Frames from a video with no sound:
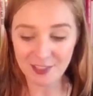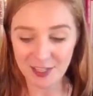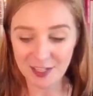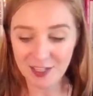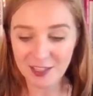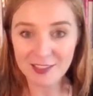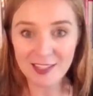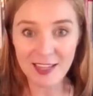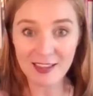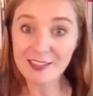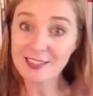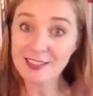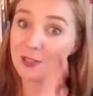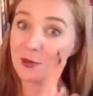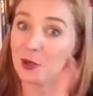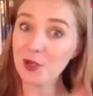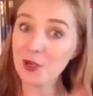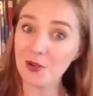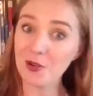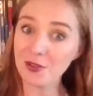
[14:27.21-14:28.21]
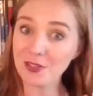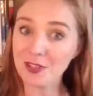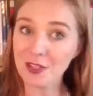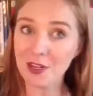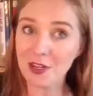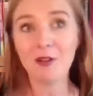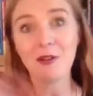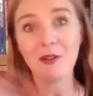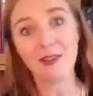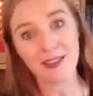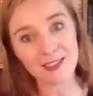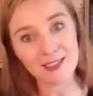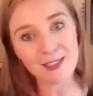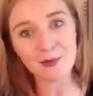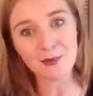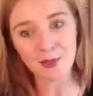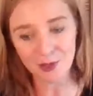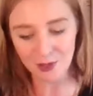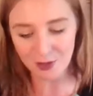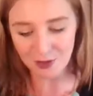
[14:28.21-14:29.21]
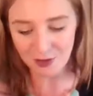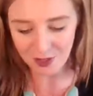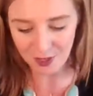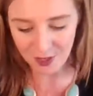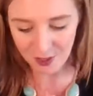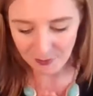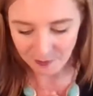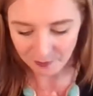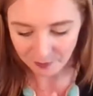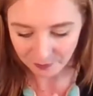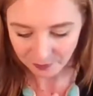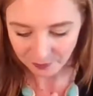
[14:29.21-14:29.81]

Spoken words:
So you can say, this is what not to do and this is what to do.